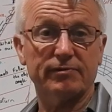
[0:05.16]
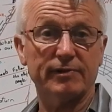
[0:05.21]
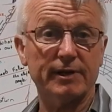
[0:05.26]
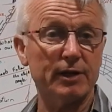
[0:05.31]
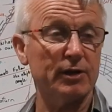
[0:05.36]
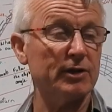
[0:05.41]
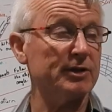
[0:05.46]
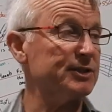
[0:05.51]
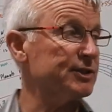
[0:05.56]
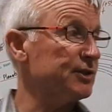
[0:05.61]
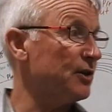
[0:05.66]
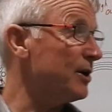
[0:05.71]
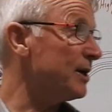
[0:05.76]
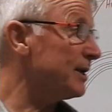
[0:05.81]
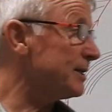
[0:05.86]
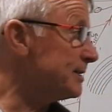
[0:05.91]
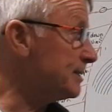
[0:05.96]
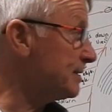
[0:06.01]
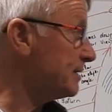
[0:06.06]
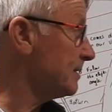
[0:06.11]
Flat Earth
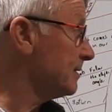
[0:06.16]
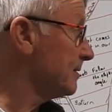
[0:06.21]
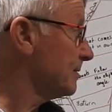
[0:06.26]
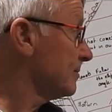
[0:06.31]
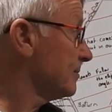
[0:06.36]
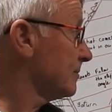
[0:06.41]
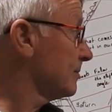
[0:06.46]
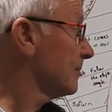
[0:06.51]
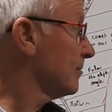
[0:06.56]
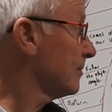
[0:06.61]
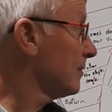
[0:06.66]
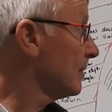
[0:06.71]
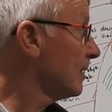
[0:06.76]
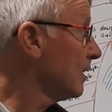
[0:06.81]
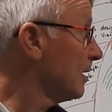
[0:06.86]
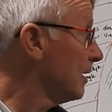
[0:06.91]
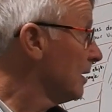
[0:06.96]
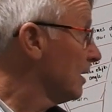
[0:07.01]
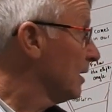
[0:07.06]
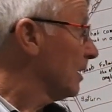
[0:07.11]
Science.
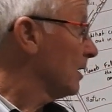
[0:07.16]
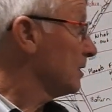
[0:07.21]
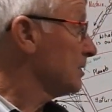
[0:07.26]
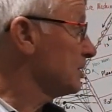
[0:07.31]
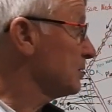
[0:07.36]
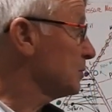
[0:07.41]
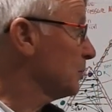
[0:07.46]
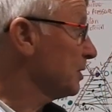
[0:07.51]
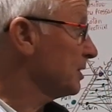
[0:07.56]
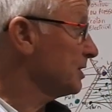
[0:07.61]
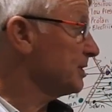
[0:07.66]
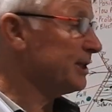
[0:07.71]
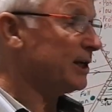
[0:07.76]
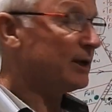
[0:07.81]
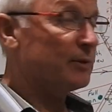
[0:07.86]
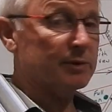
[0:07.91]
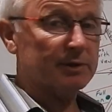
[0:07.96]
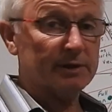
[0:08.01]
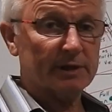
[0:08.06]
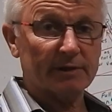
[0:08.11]
I just want to
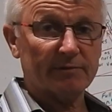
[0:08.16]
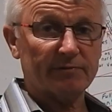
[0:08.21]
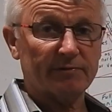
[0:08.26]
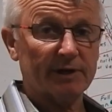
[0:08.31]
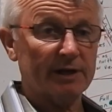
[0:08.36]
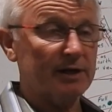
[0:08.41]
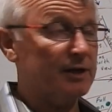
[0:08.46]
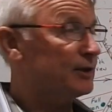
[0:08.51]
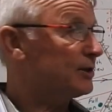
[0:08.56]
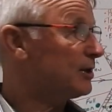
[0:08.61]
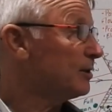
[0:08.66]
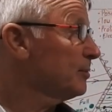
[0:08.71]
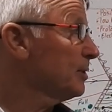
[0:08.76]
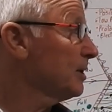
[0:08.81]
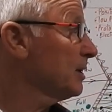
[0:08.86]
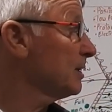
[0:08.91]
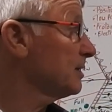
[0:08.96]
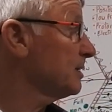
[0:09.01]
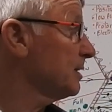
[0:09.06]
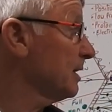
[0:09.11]
share with the Flat Earth
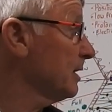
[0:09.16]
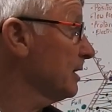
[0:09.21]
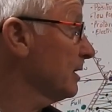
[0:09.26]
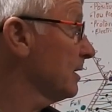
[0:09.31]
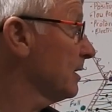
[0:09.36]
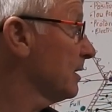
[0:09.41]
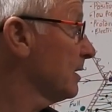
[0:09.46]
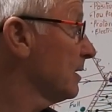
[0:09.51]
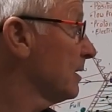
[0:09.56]
community